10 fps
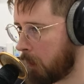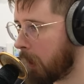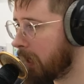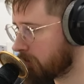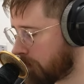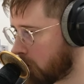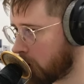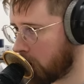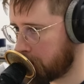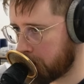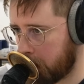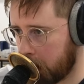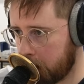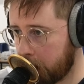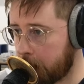It's very
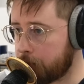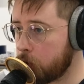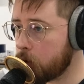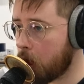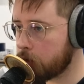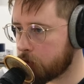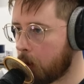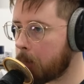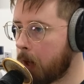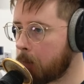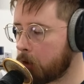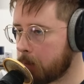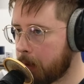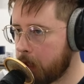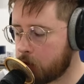complicated. Like if you go, so I'm, I'm on the
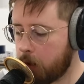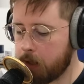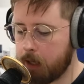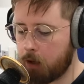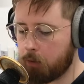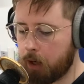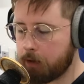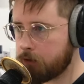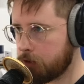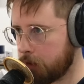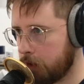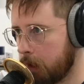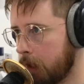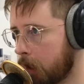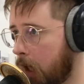page right now, right, to
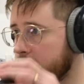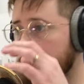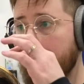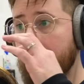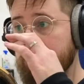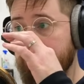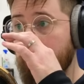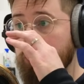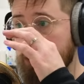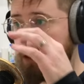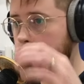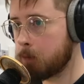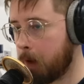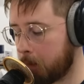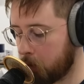customize a 14 inch
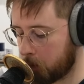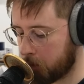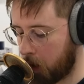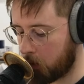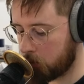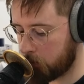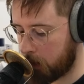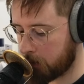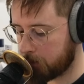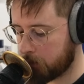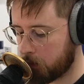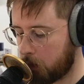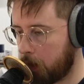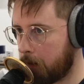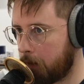MacBook Pro, right?
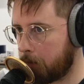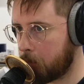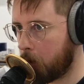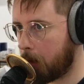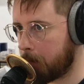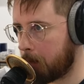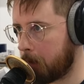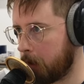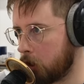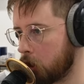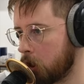So I, I brought yep. up that page.